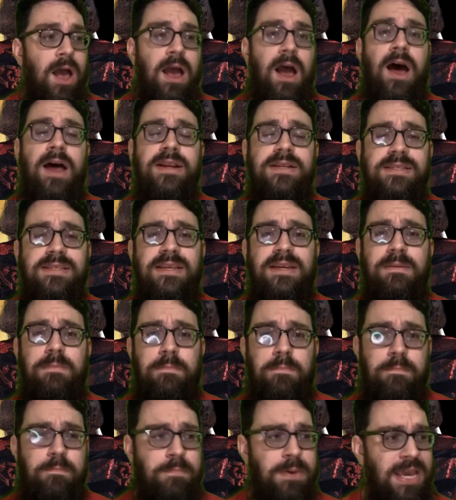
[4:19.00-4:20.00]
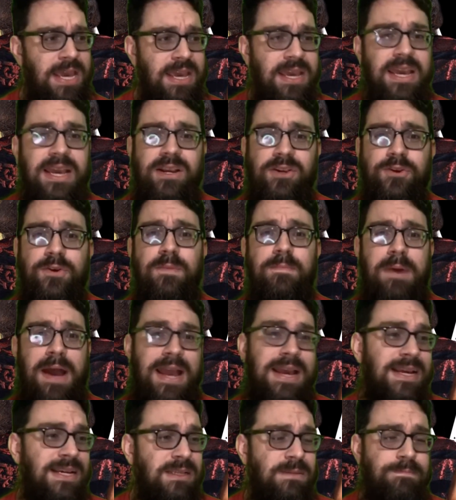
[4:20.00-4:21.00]
honestly being injured
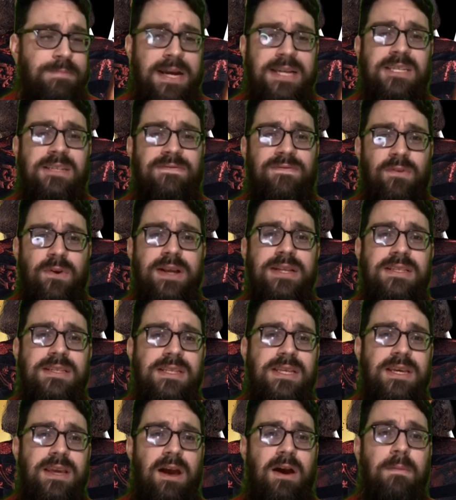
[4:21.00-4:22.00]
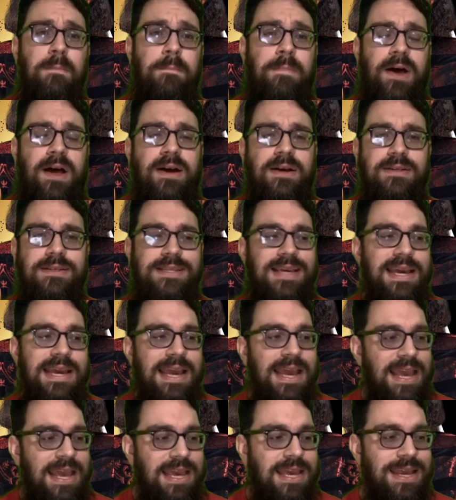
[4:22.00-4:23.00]
by his best friends, the Young Bucks,
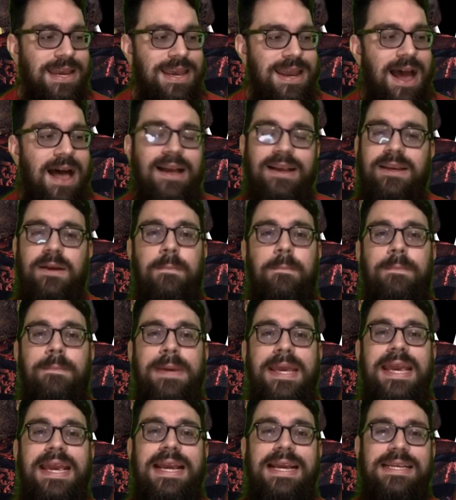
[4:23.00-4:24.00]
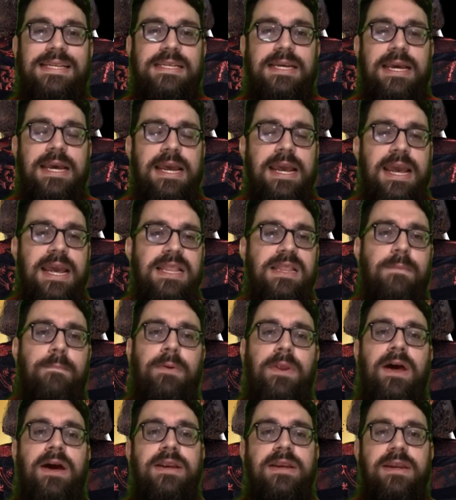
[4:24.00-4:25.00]
he cannot compete in the
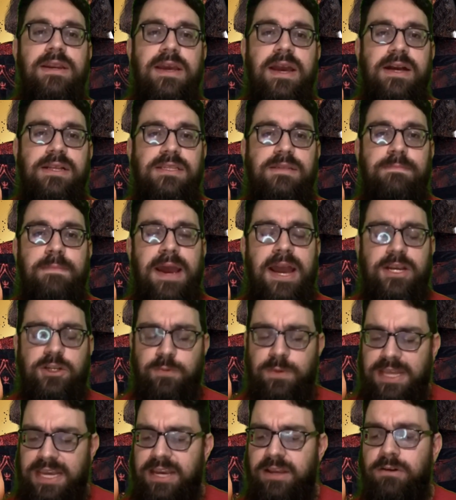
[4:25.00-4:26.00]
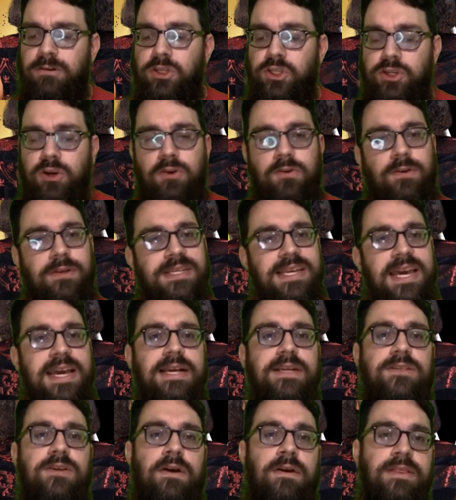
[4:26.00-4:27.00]
blood and guts match where the Inner Circle
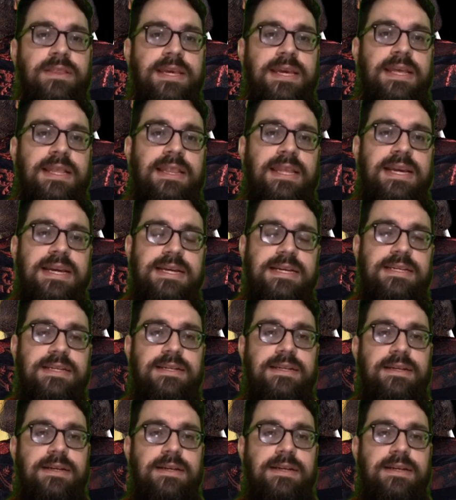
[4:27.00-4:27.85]
takes on the Elite.